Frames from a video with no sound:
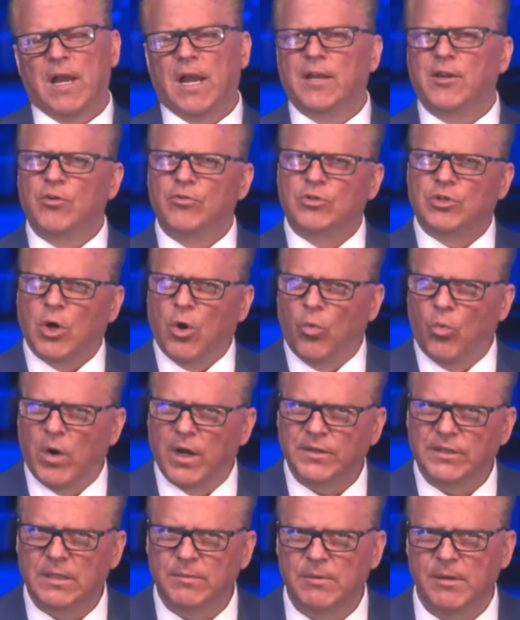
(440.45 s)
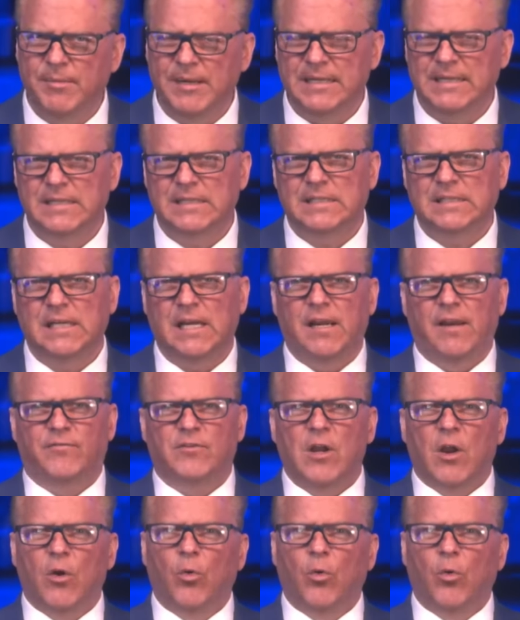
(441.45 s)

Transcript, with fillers: and you don't want them to be deceived.